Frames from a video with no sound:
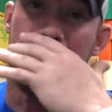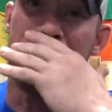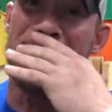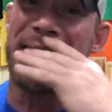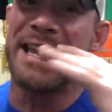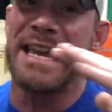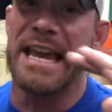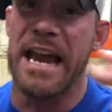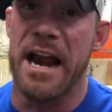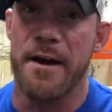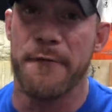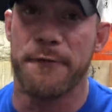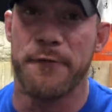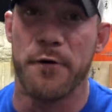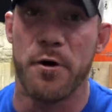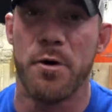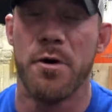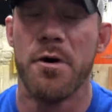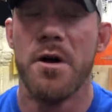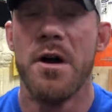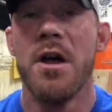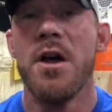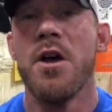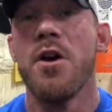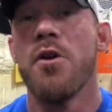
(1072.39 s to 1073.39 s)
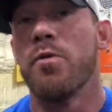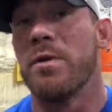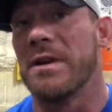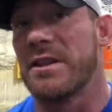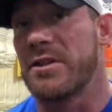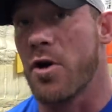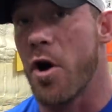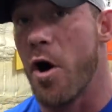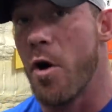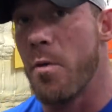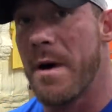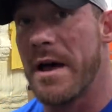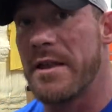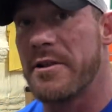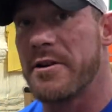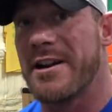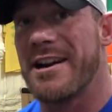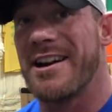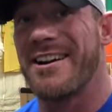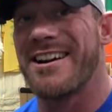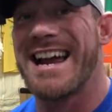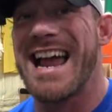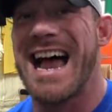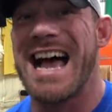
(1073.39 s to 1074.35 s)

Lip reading: be careful with cold weather gear,